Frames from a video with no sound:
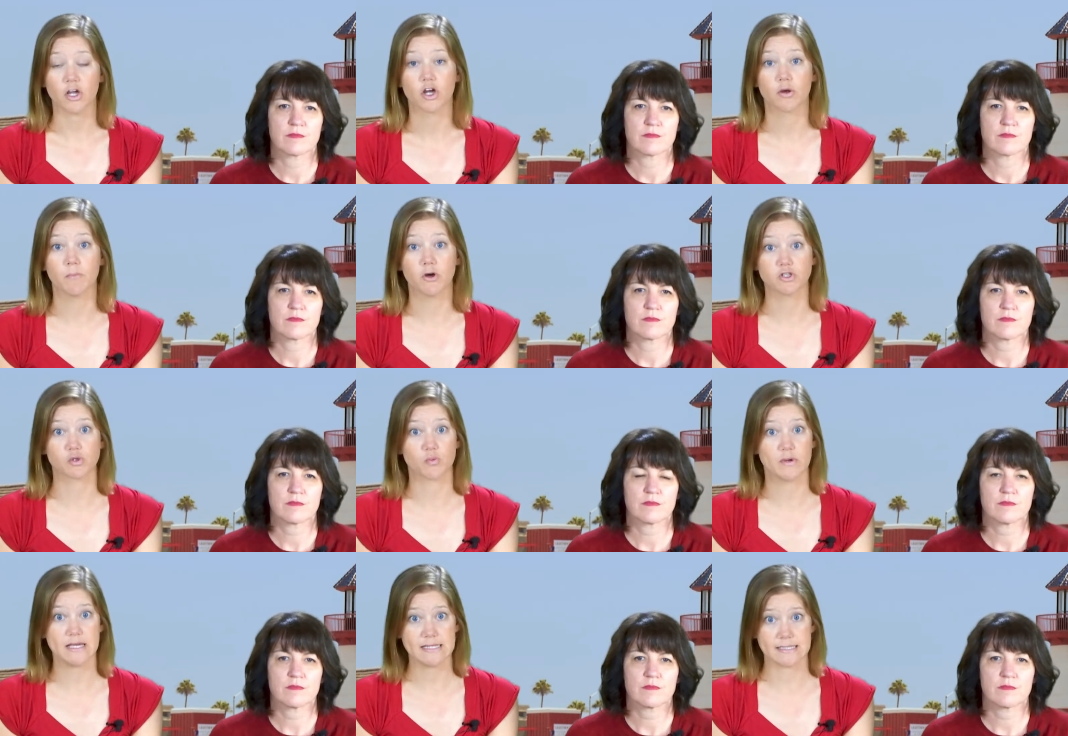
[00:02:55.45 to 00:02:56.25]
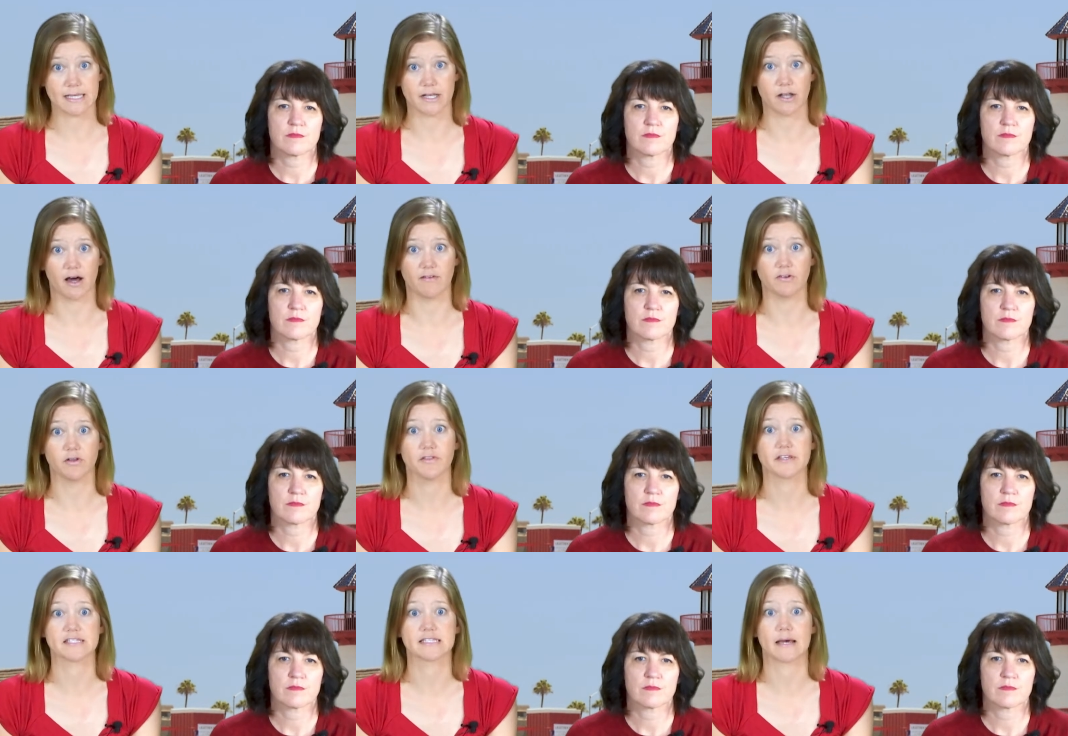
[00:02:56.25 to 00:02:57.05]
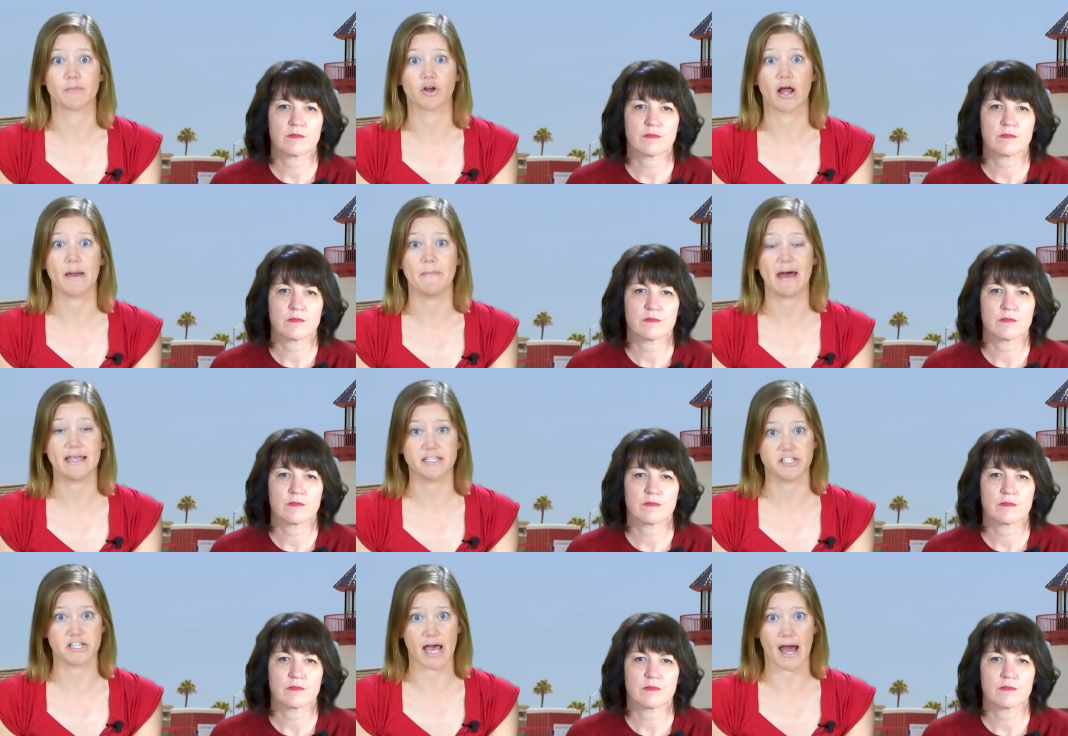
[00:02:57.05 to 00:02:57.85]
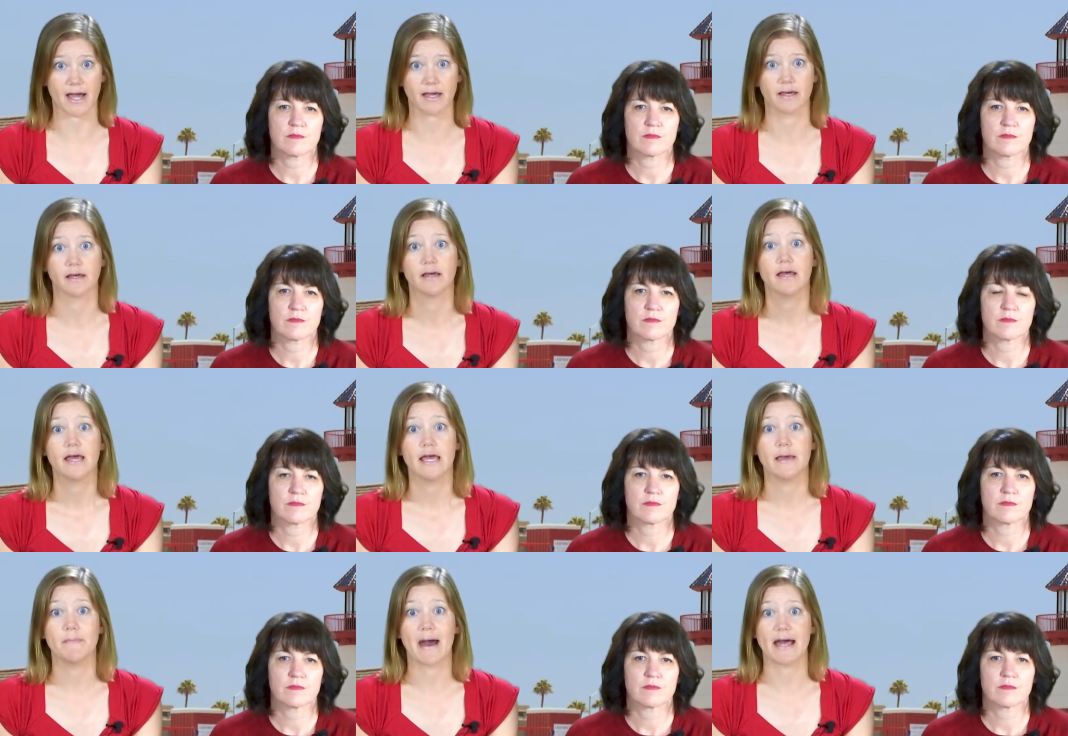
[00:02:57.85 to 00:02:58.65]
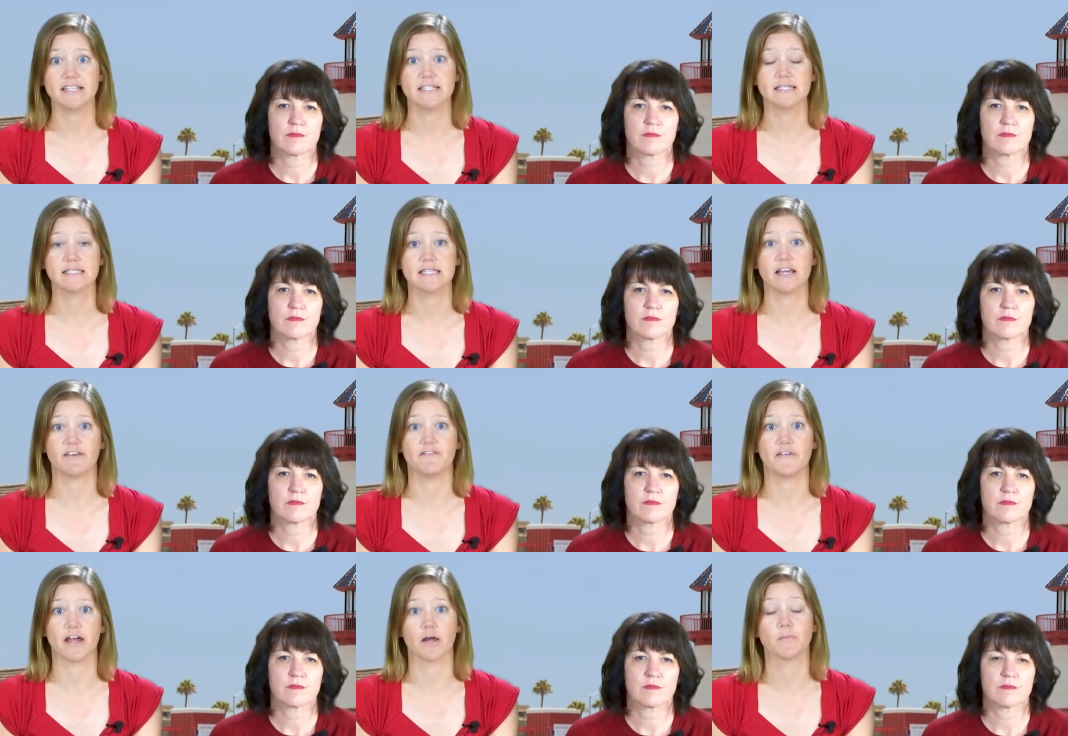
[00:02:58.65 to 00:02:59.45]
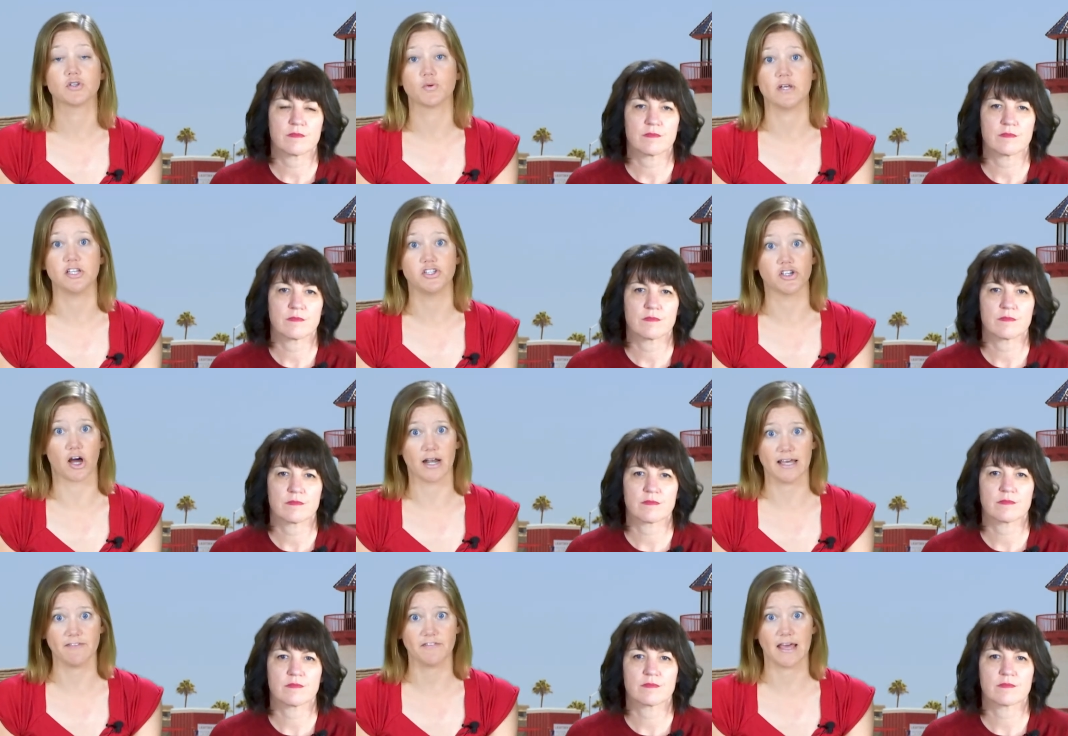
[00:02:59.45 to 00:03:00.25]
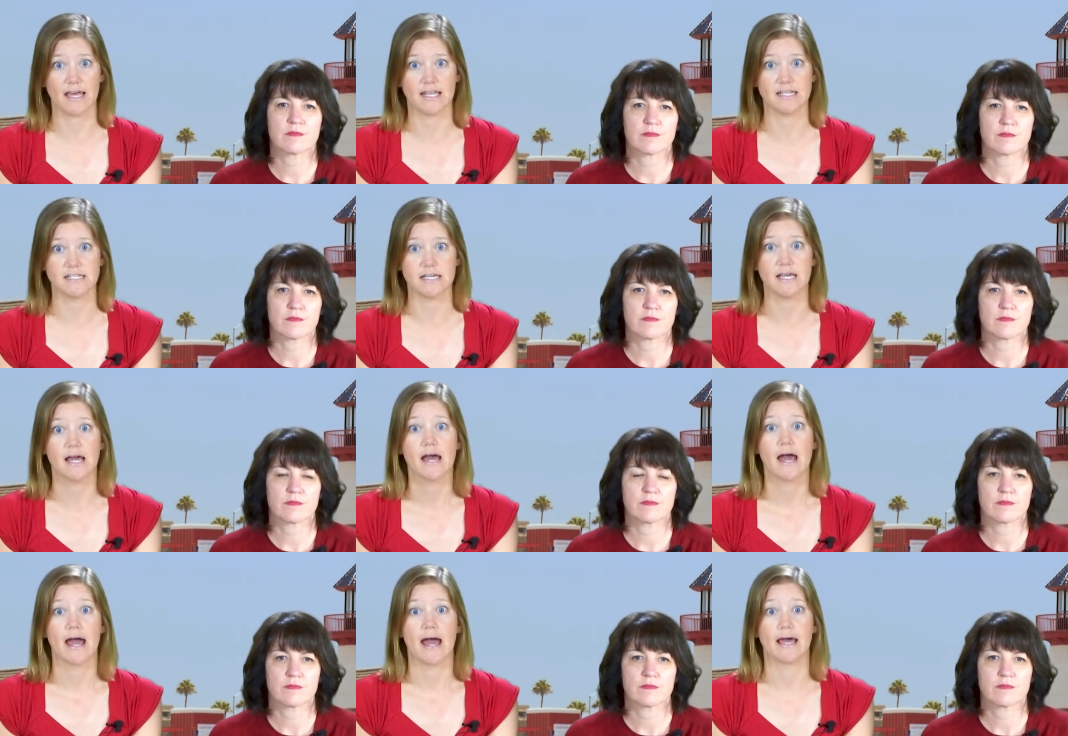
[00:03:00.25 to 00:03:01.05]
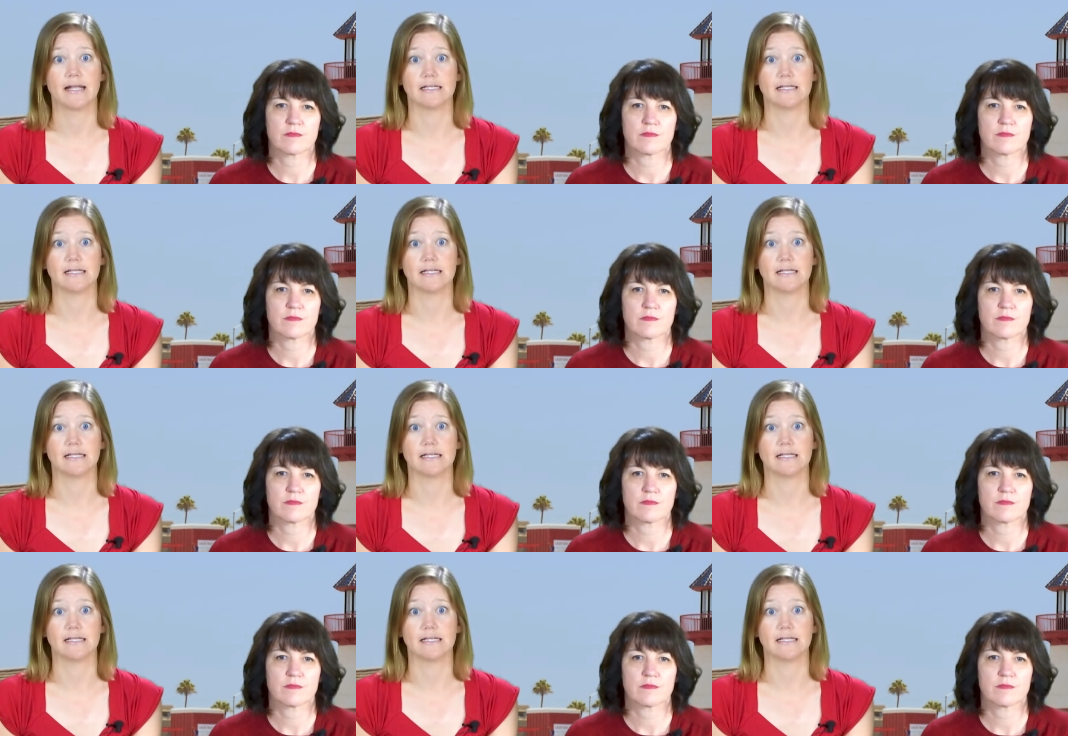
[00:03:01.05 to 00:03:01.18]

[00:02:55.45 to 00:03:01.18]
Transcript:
Speaker 1: Her most recent novel, The Summer I Met Jack, imagines the affair between John F. Kennedy and